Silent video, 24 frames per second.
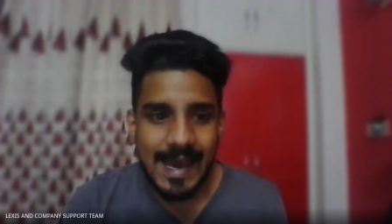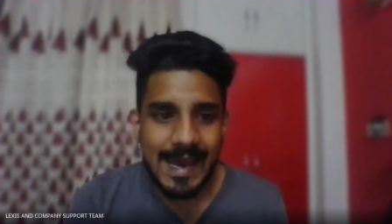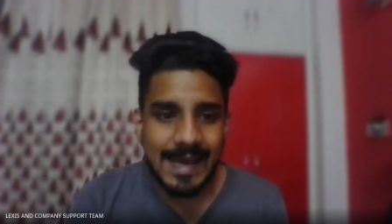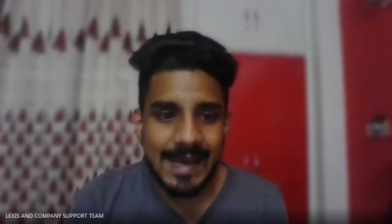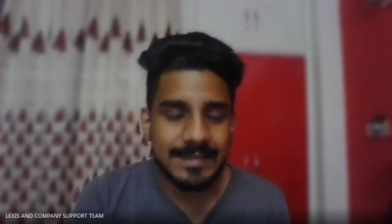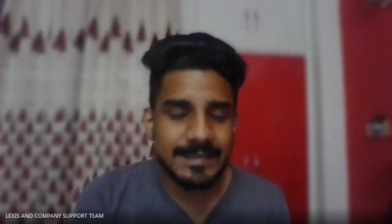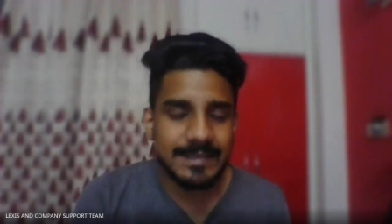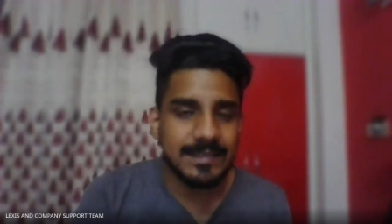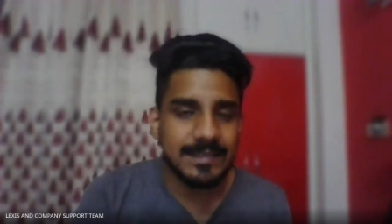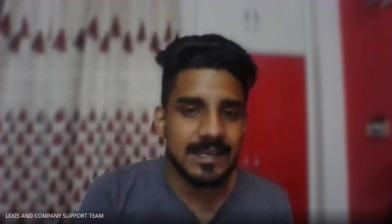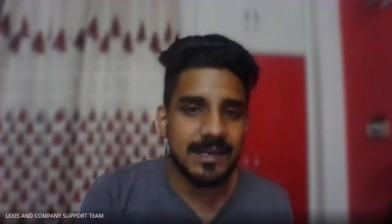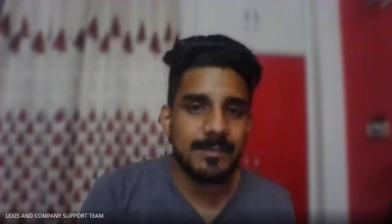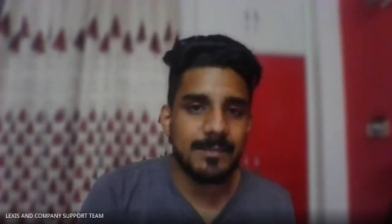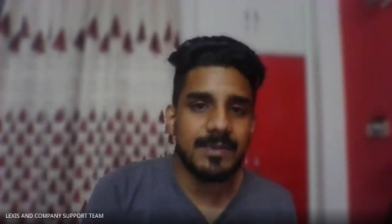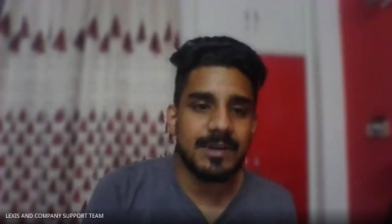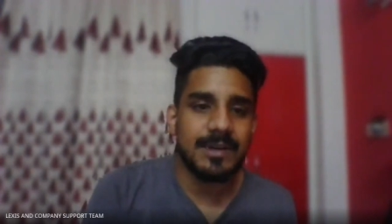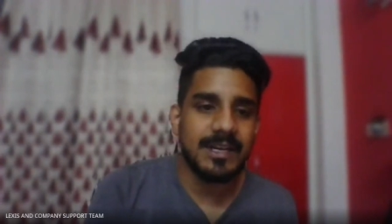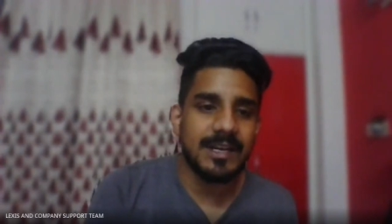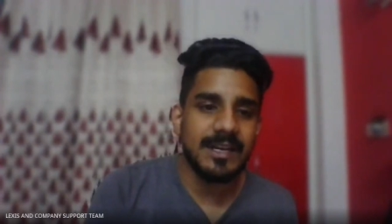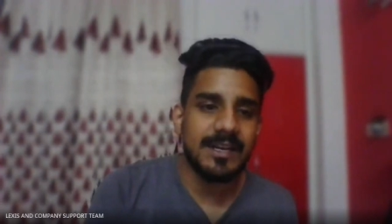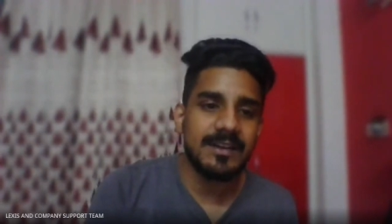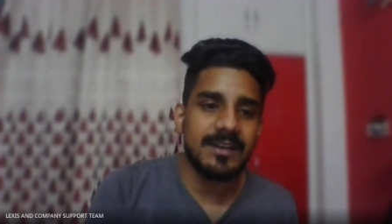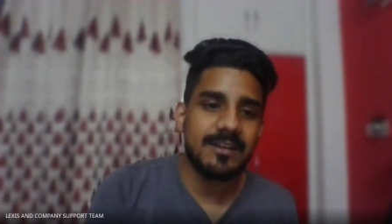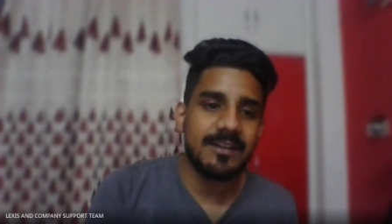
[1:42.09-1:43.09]
has
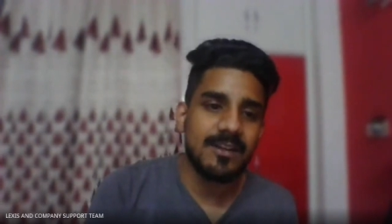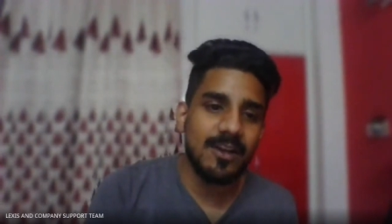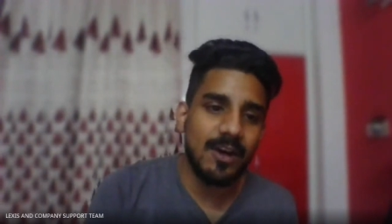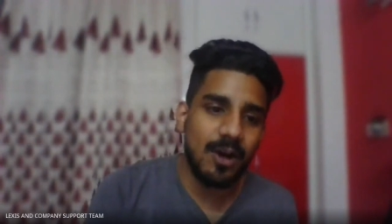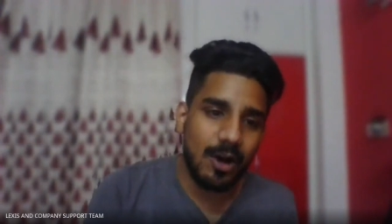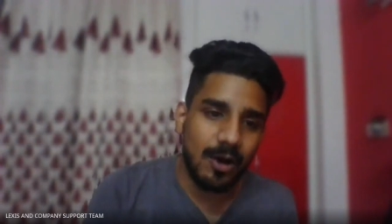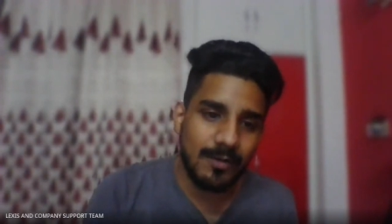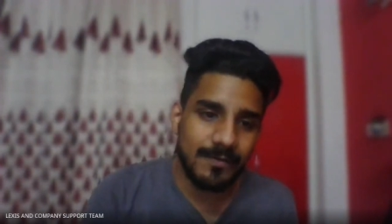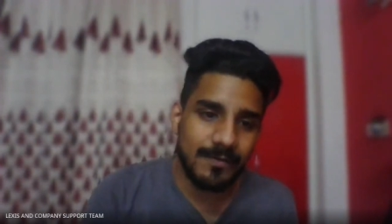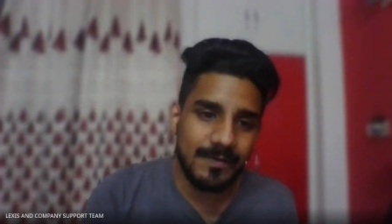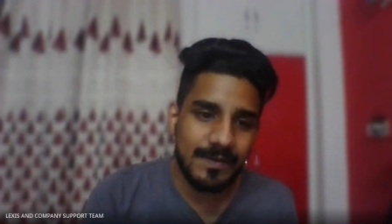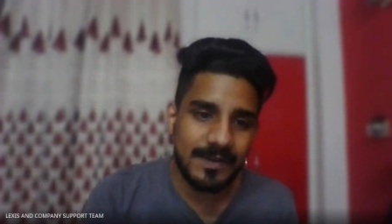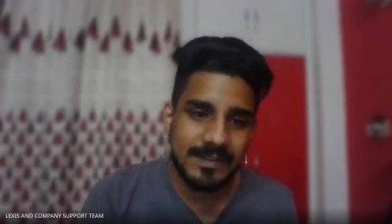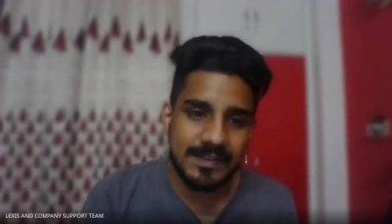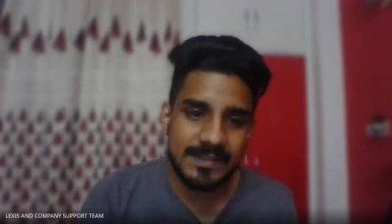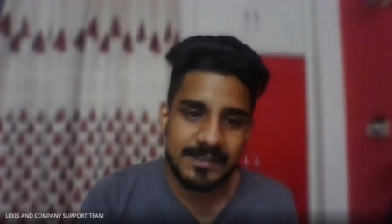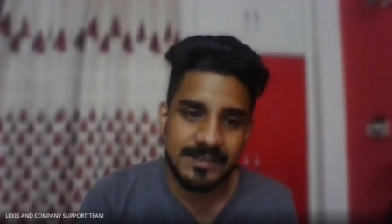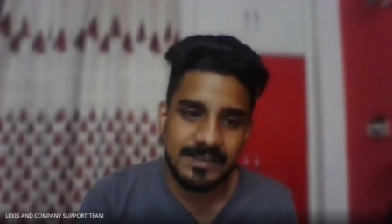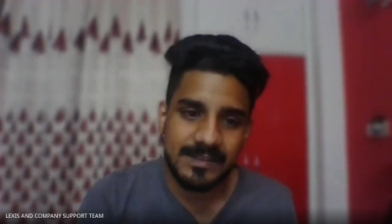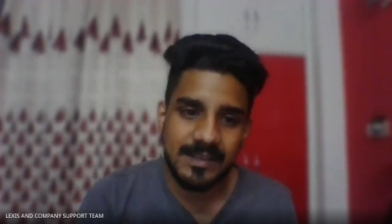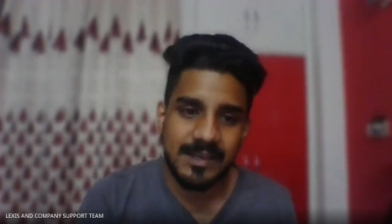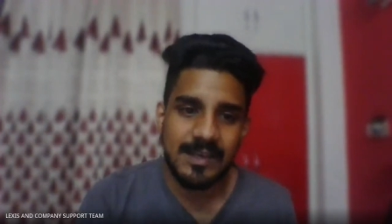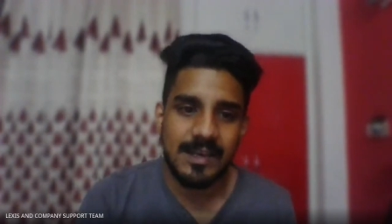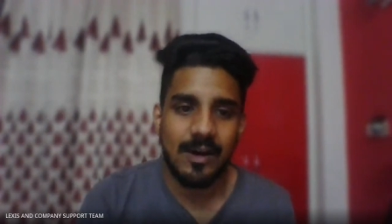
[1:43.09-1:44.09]
committed the
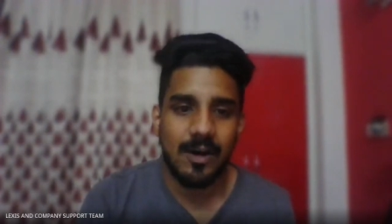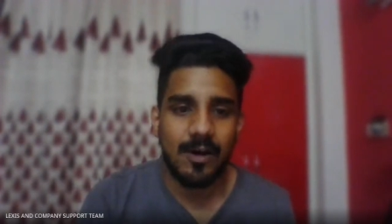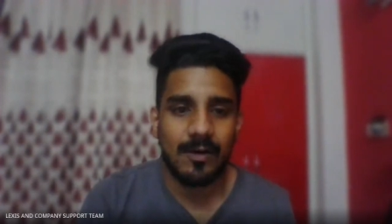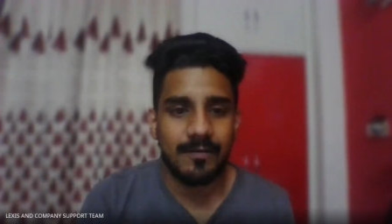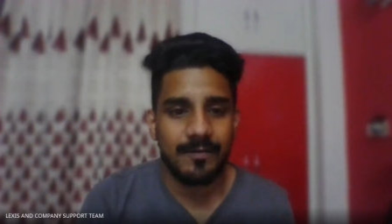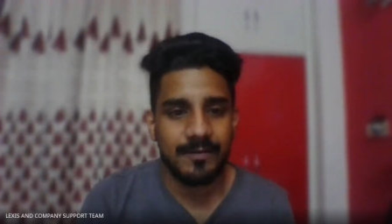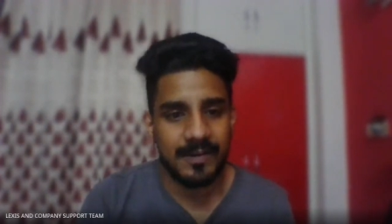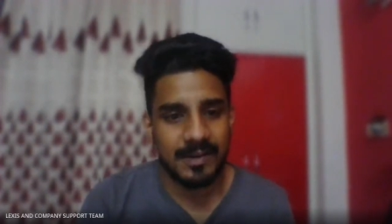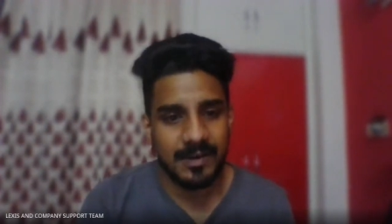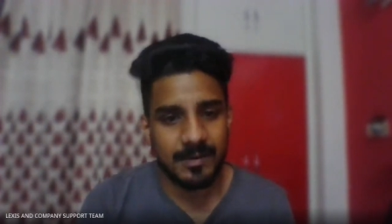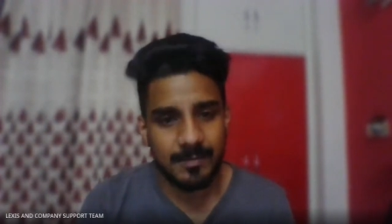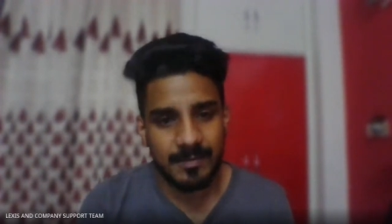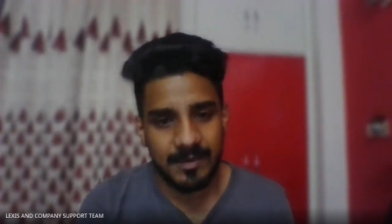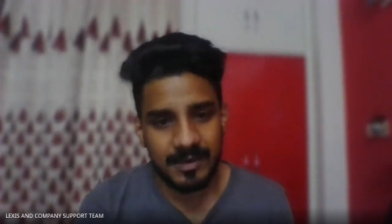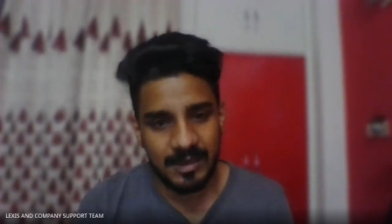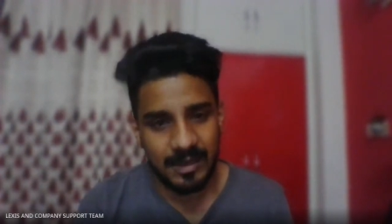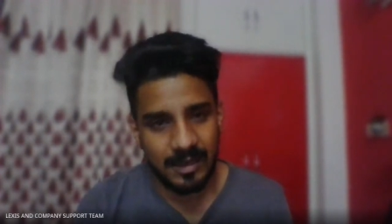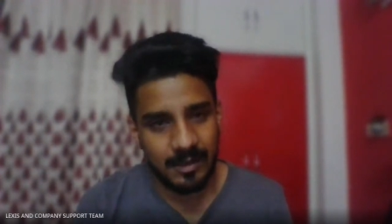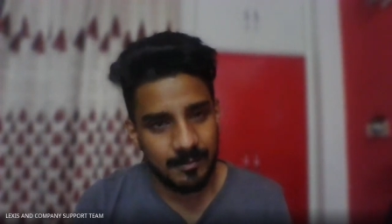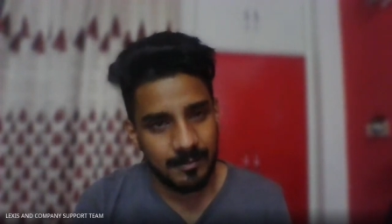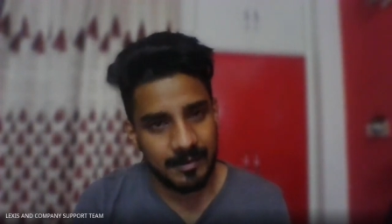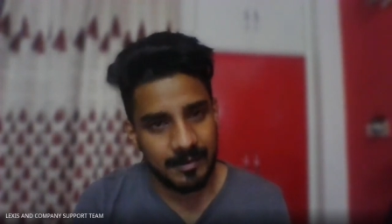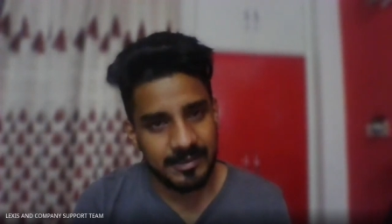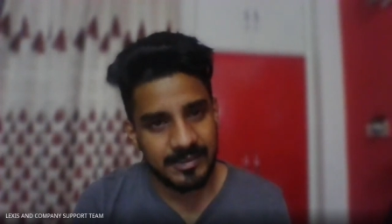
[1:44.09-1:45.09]
offense of
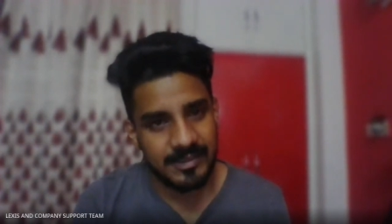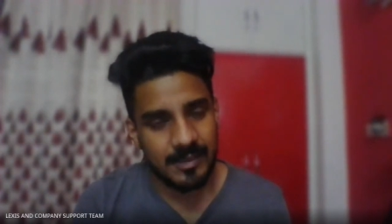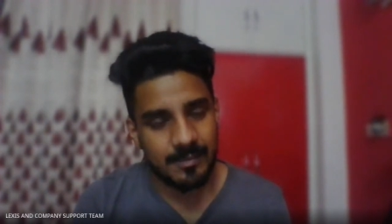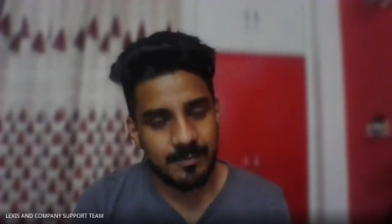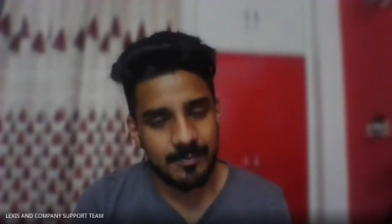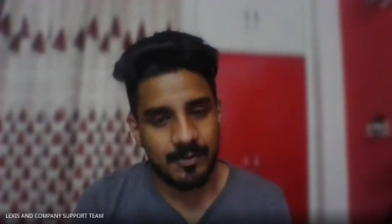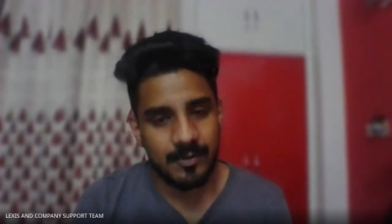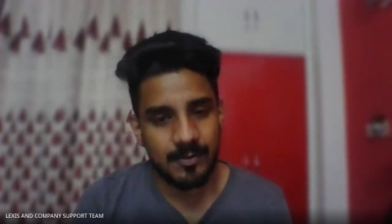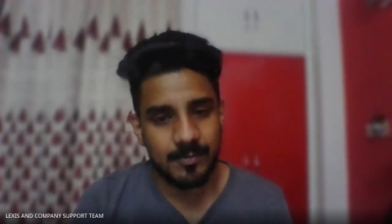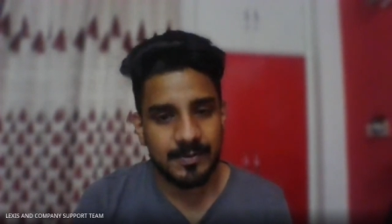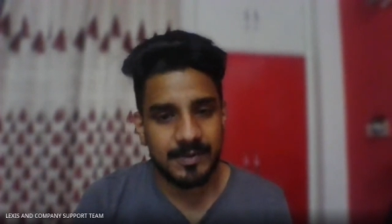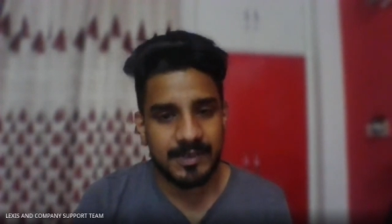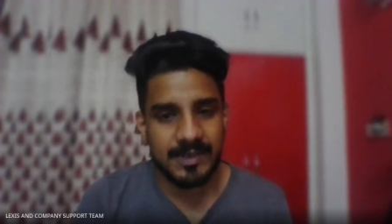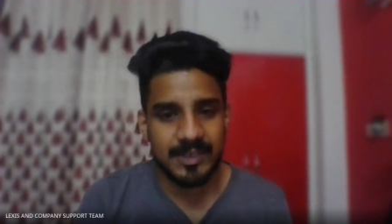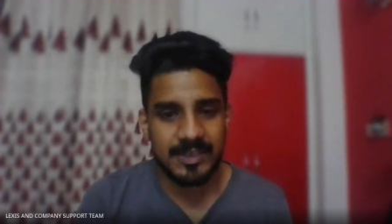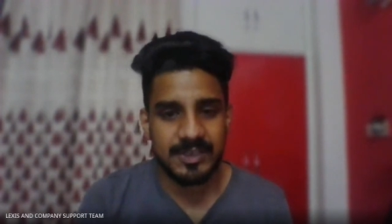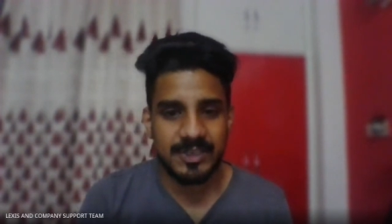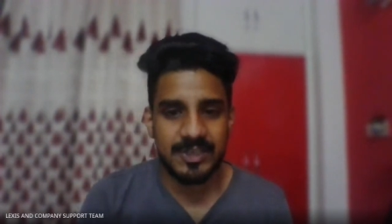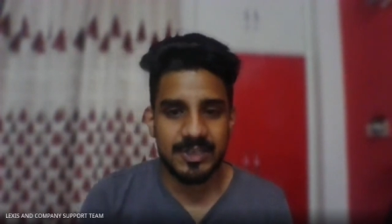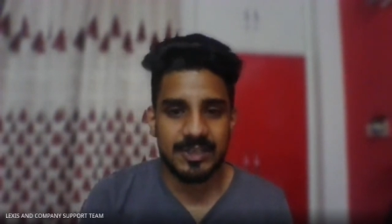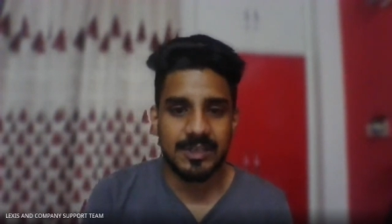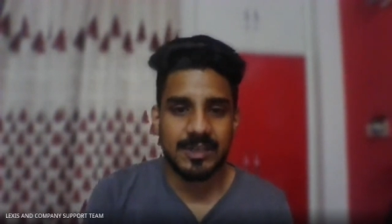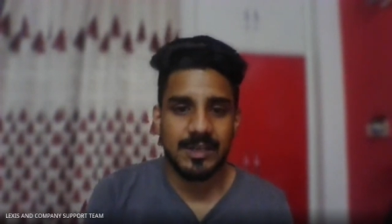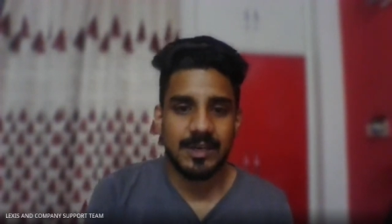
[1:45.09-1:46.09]
criminal
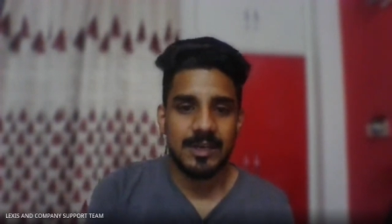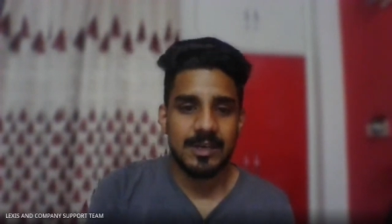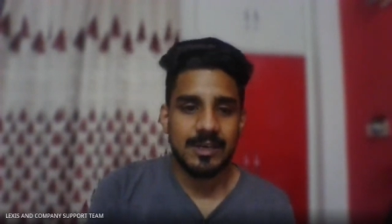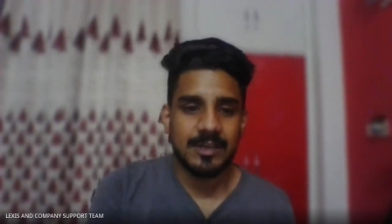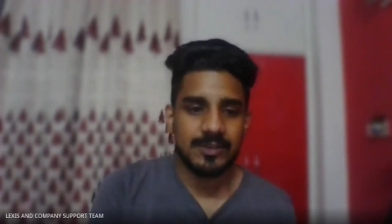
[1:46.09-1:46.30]
misappropriation.